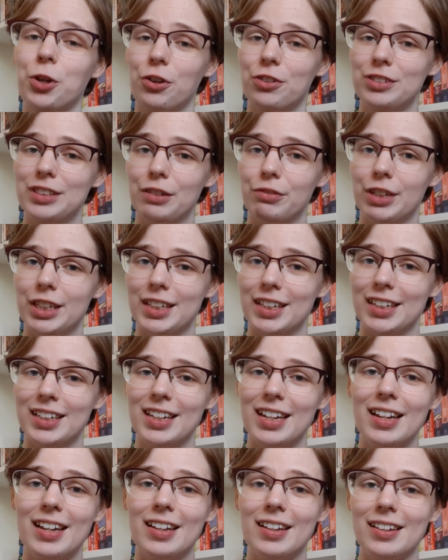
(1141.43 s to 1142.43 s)
currently
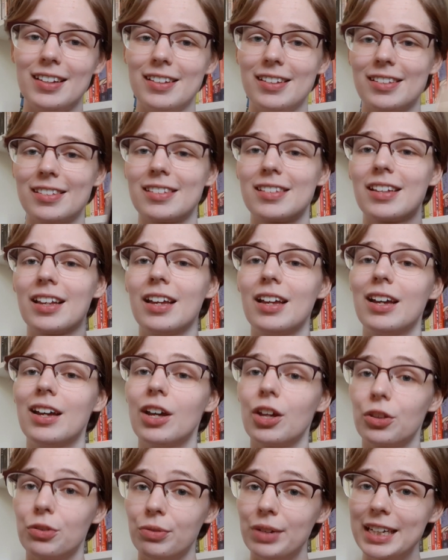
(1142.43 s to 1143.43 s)
reading is
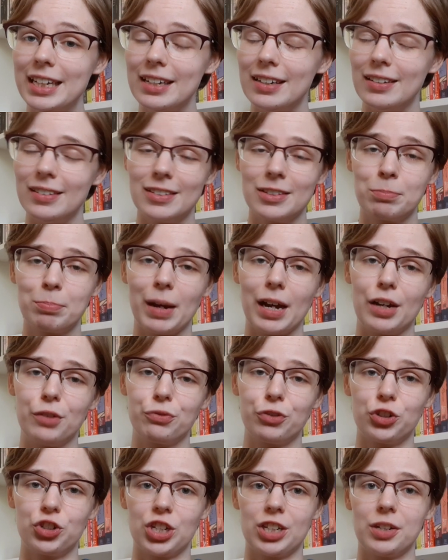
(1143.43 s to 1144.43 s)
3 Guineas by
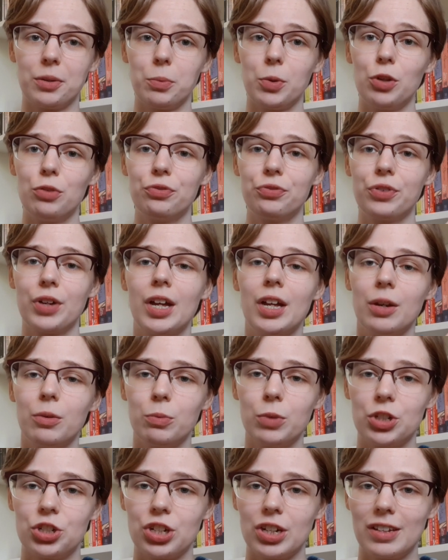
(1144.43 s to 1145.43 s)
Virginia Woolf,
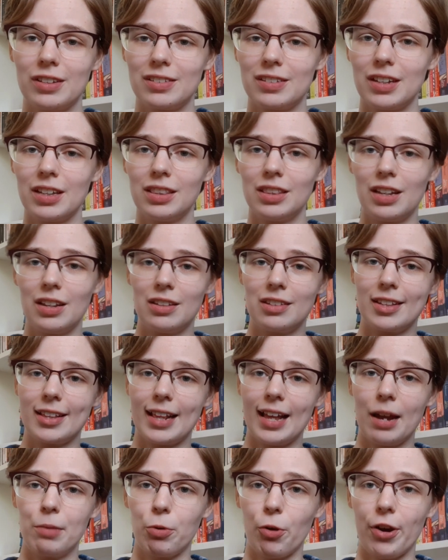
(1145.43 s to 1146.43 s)
which is in this
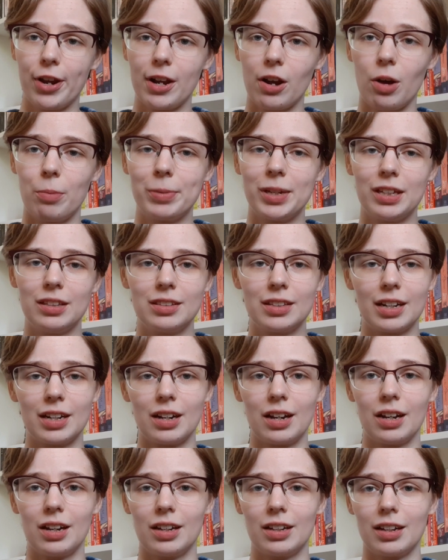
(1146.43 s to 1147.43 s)
library copy
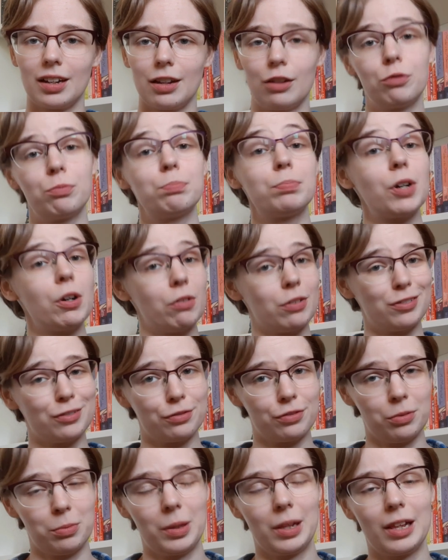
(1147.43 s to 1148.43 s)
that I have borrowed
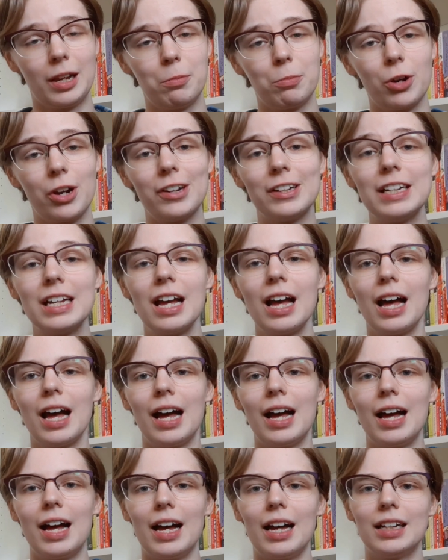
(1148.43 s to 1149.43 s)
from the library.
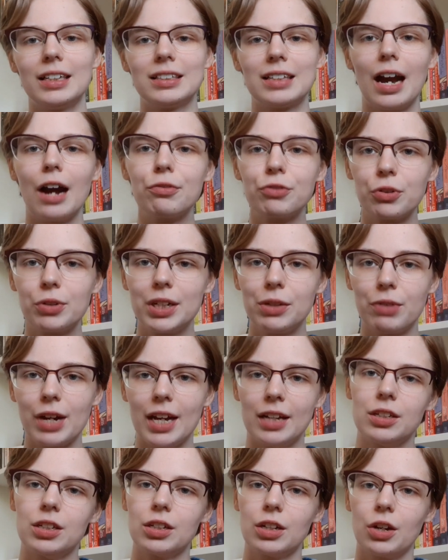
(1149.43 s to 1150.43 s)
And I've already
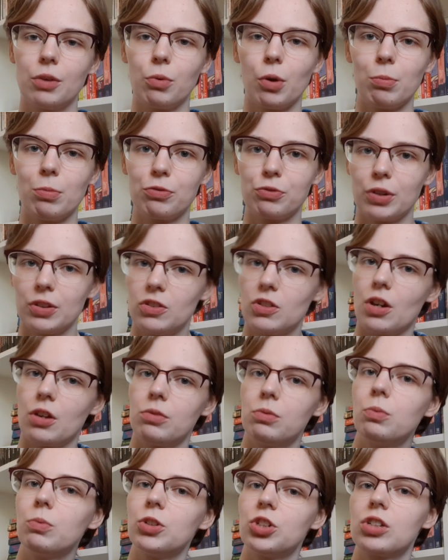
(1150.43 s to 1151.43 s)
read A Room of One's
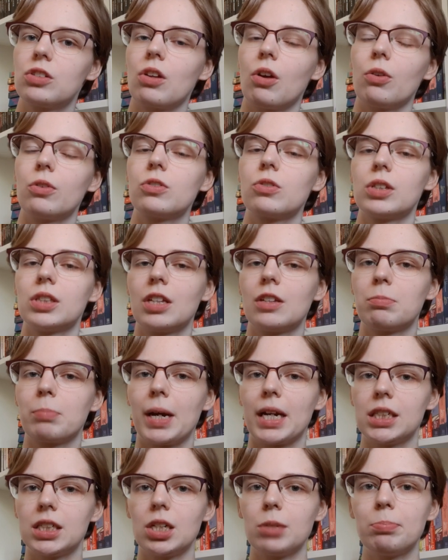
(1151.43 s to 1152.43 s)
Own, which is also in this
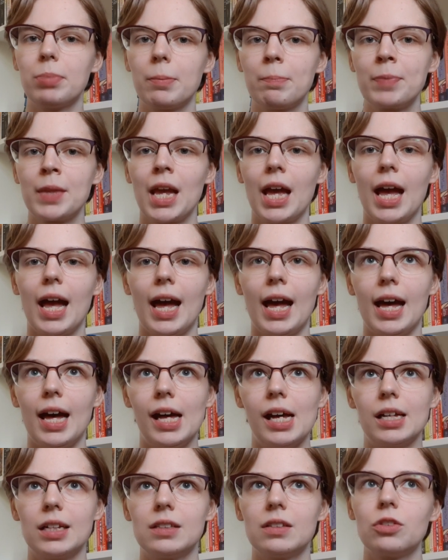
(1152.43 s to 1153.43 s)
bind-up.
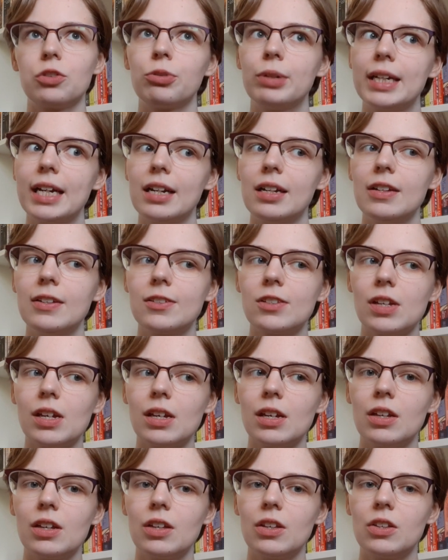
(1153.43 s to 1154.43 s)
And 3 Guineas
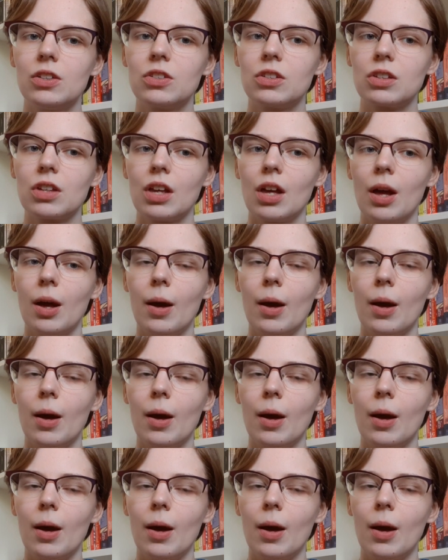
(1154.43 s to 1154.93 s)
is